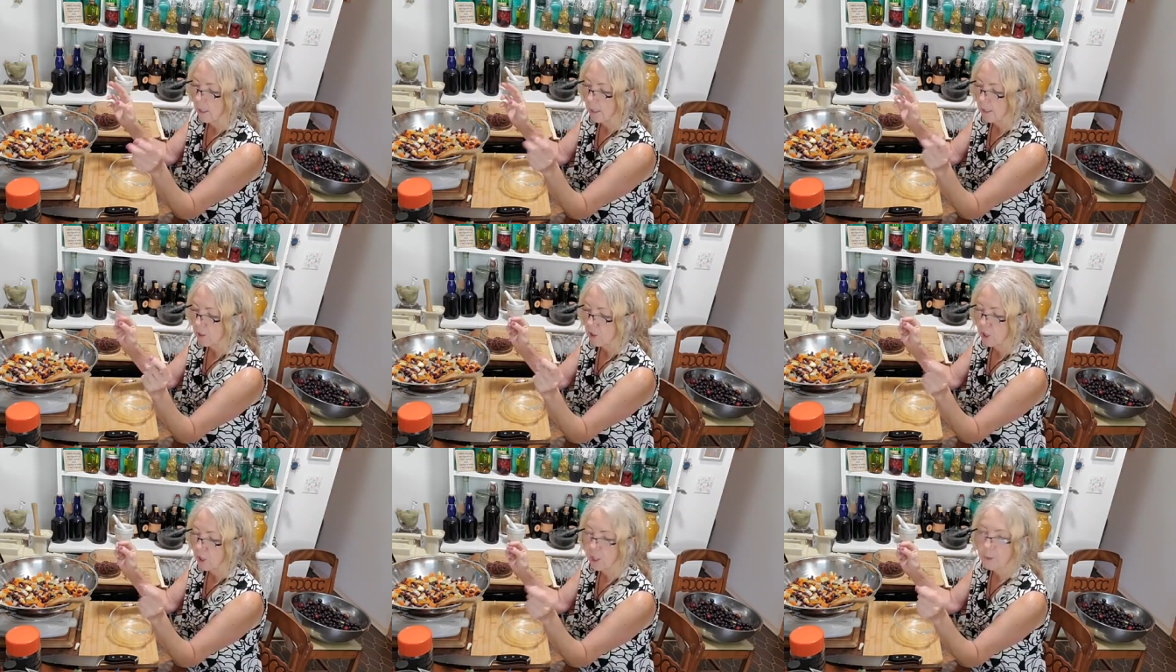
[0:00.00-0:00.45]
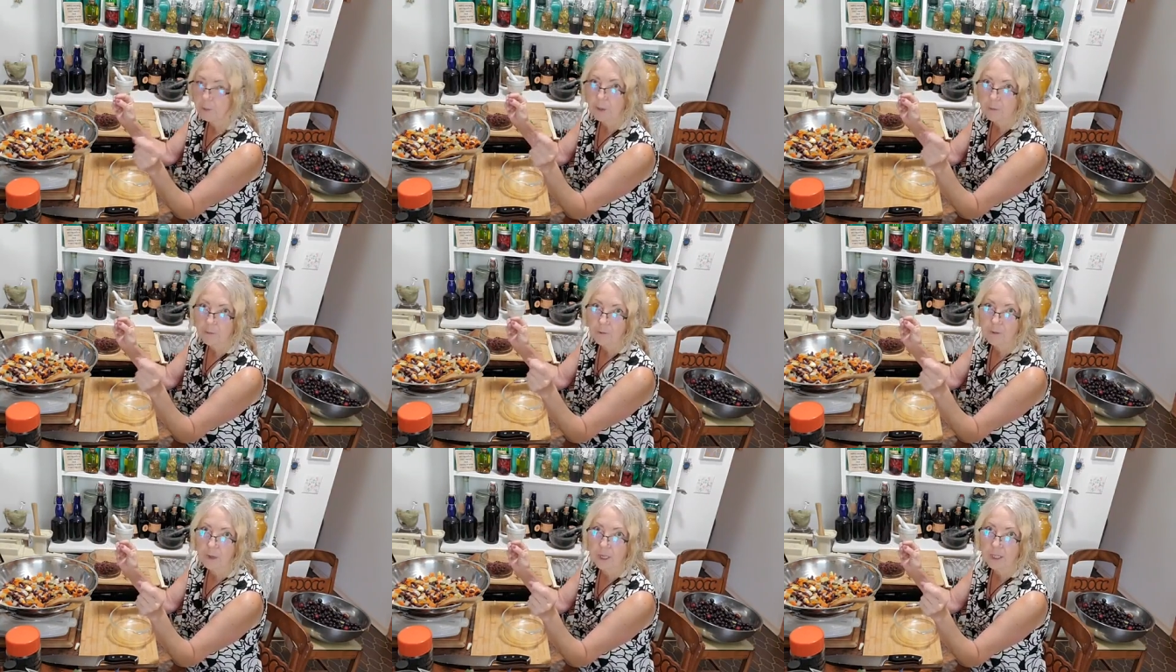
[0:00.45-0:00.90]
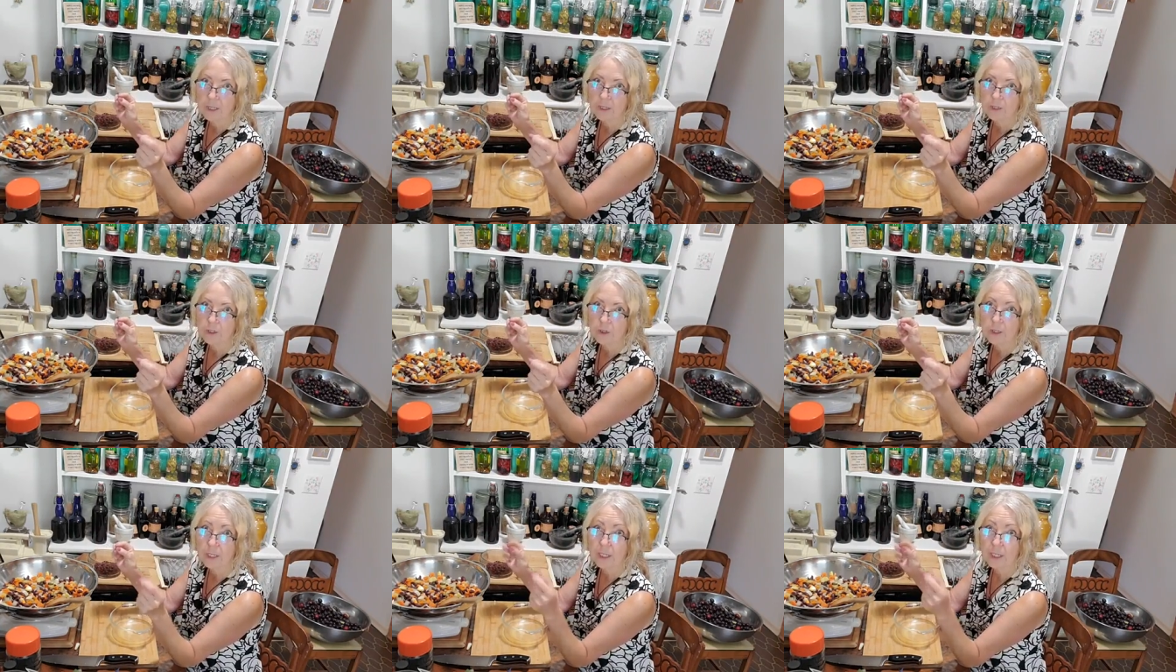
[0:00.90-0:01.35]
chopped up fine
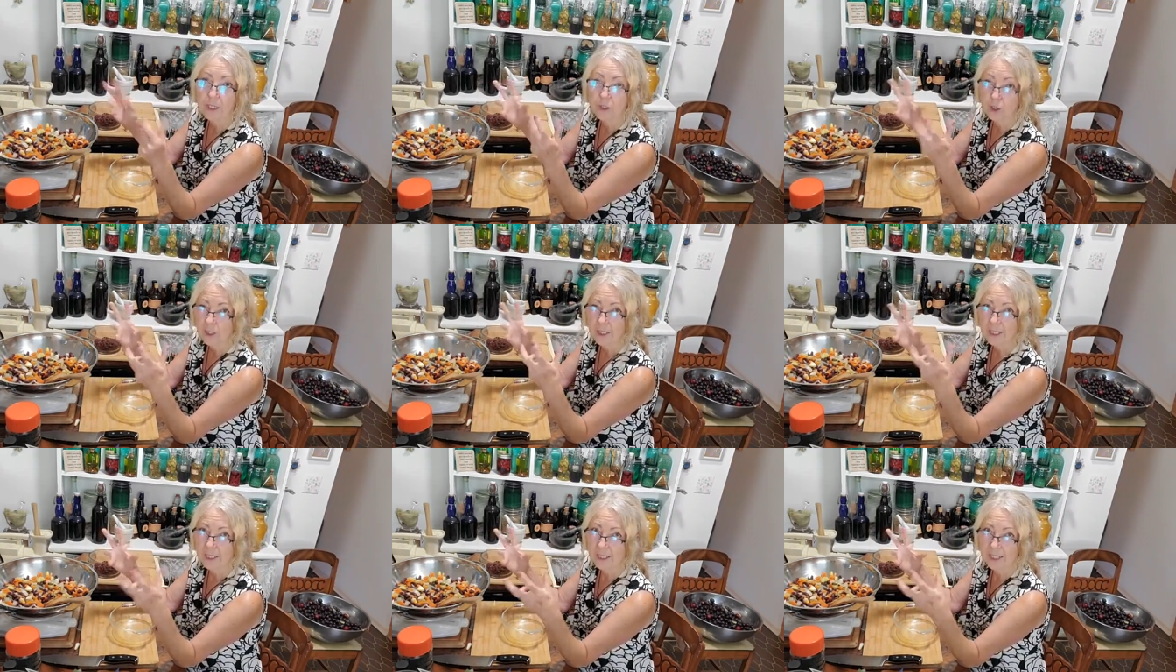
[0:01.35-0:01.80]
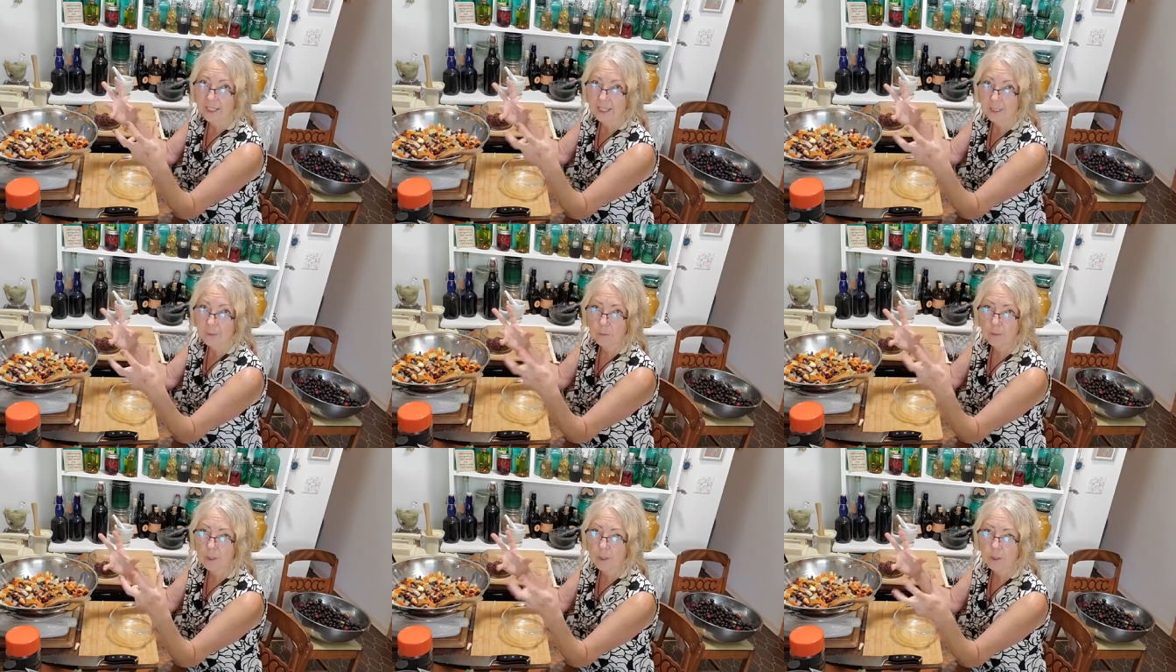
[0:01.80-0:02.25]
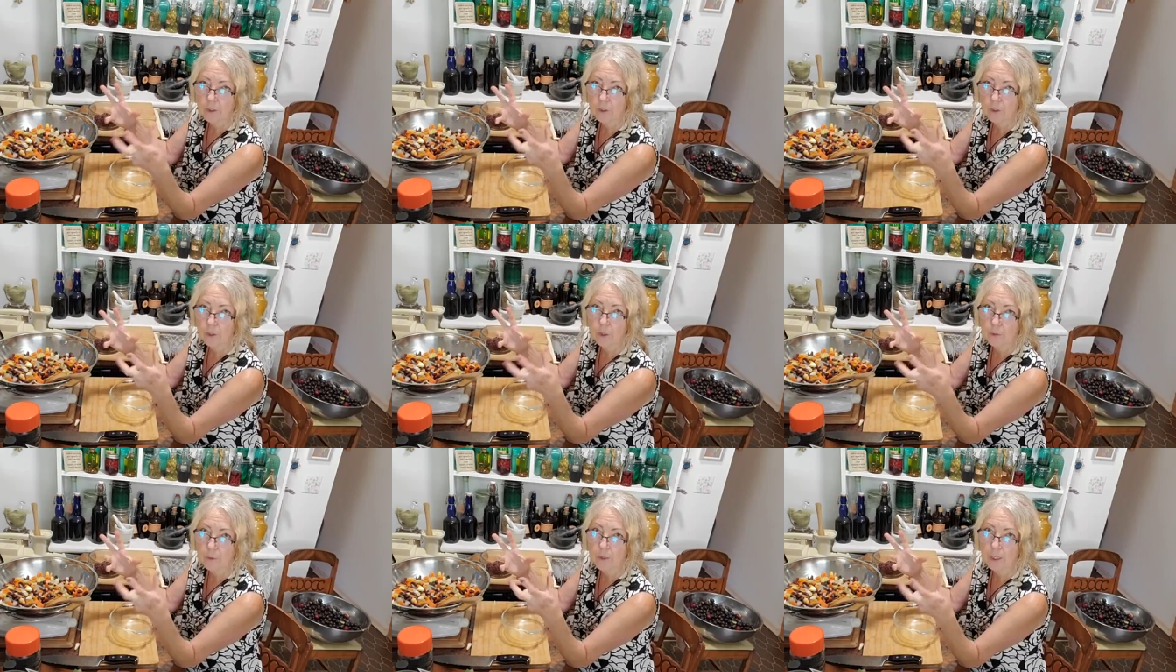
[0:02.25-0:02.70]
so that it's just steamed, so that
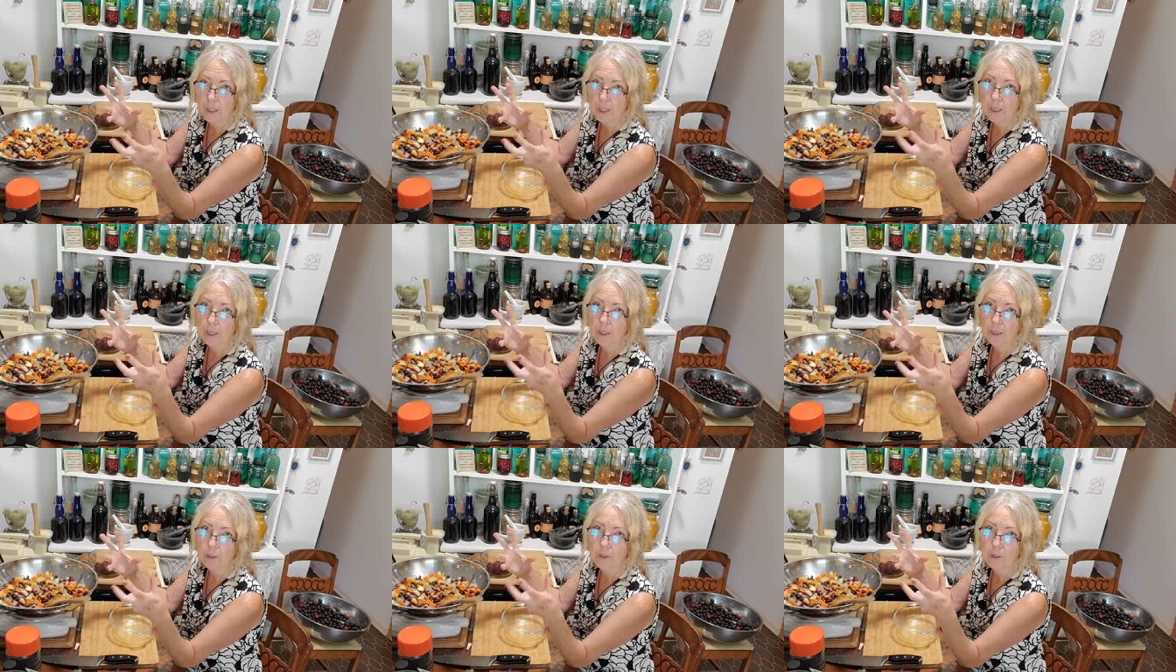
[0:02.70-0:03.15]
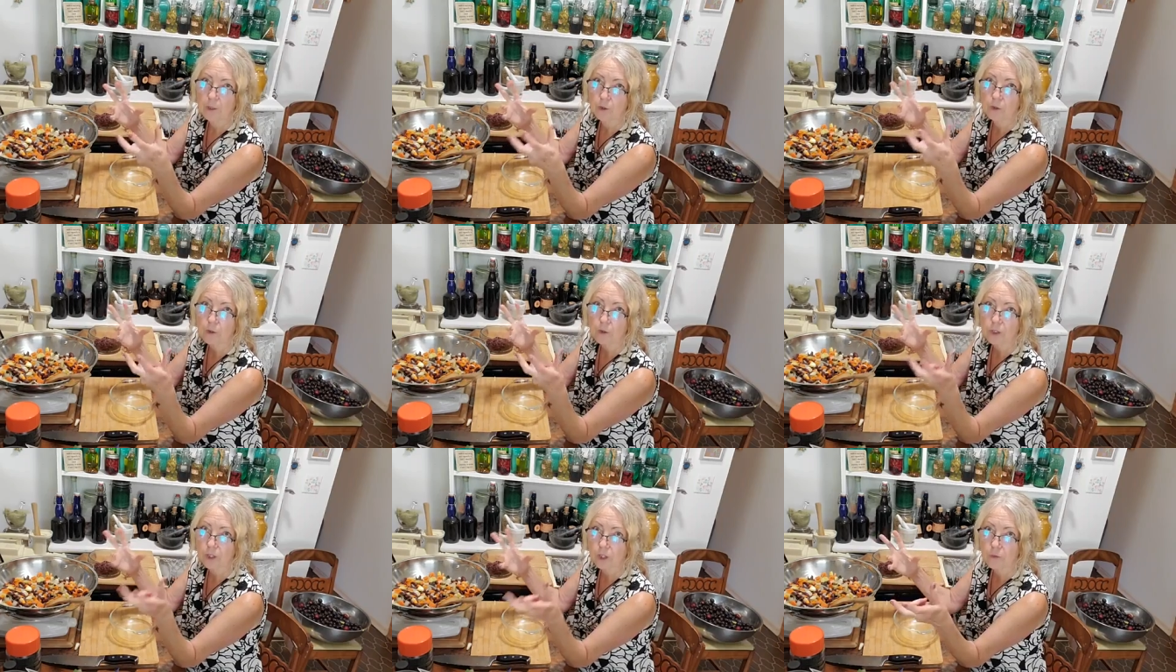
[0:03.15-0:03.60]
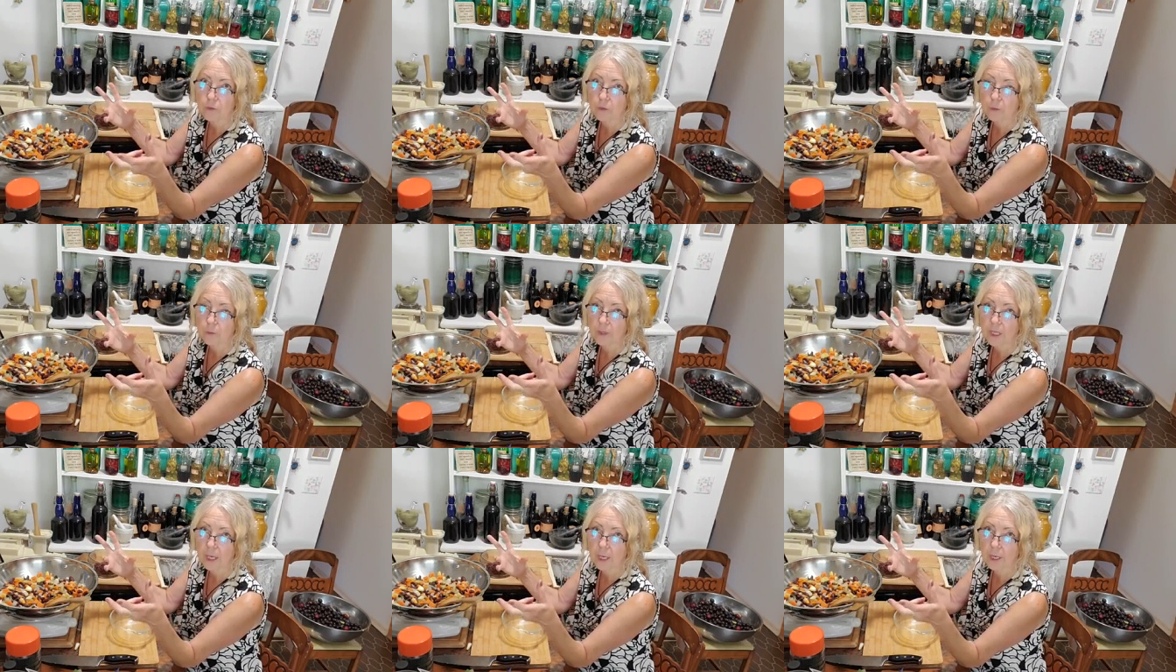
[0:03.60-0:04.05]
you're really getting the nutrition from
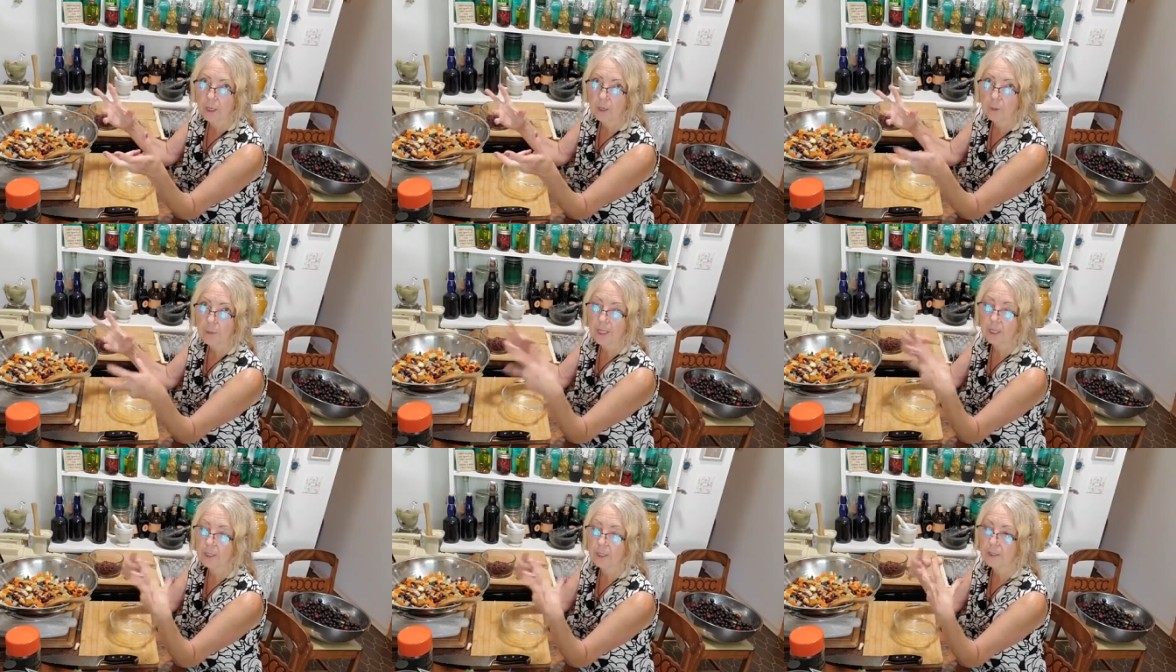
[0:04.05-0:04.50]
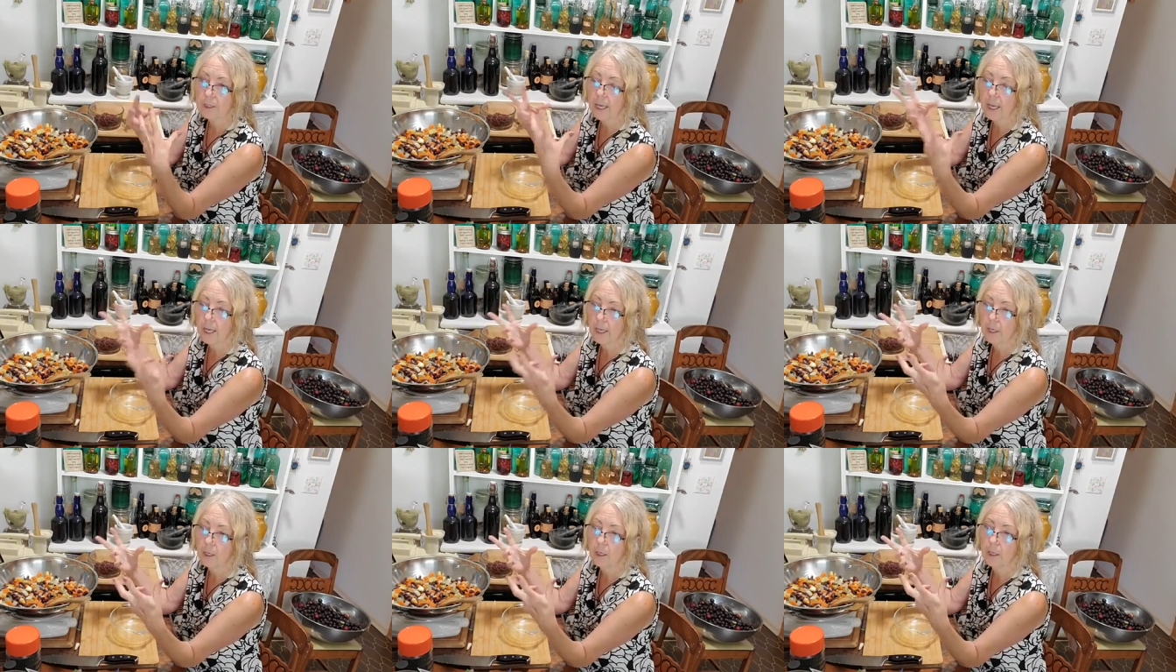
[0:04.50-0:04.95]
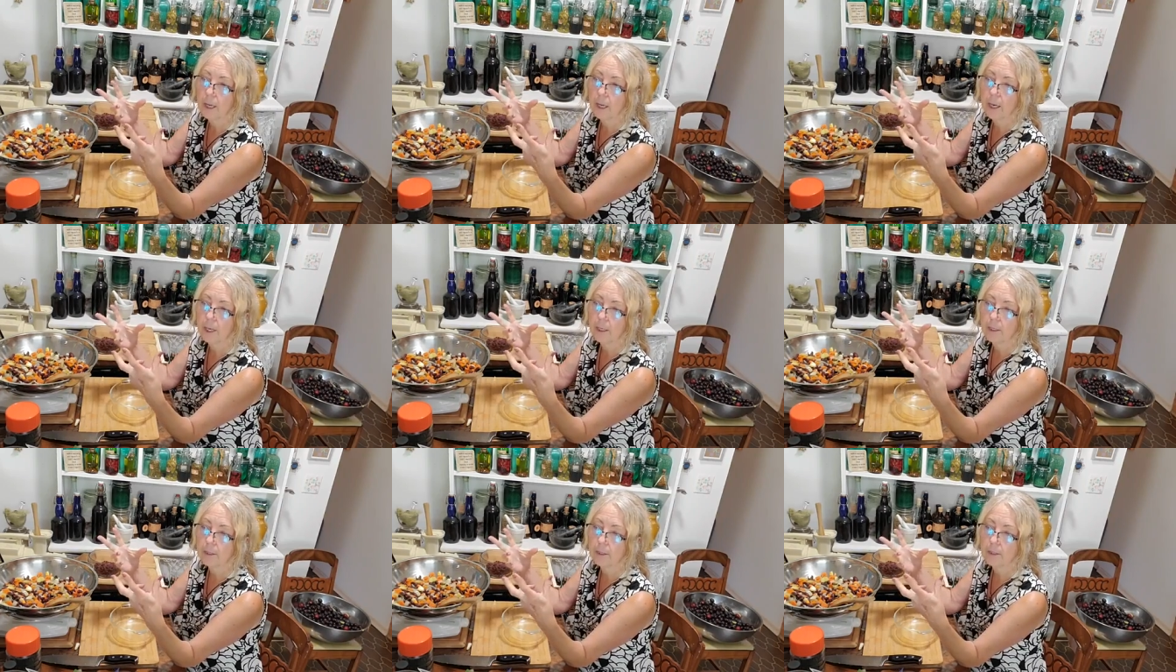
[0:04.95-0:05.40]
the kale, because kale
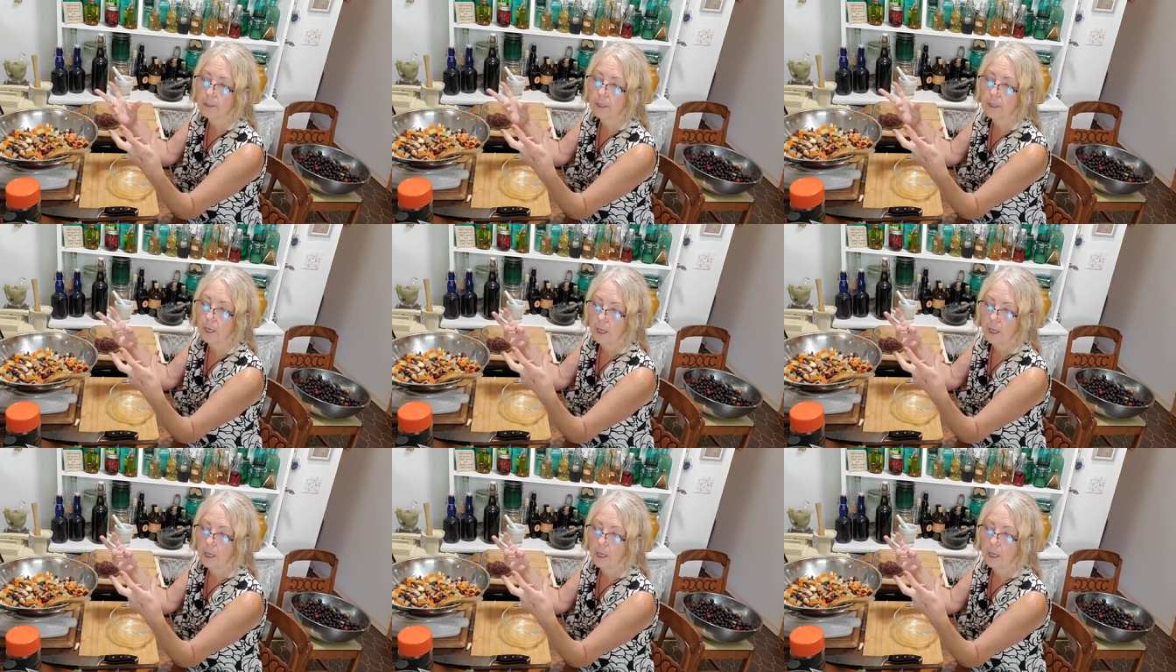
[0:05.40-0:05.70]
has,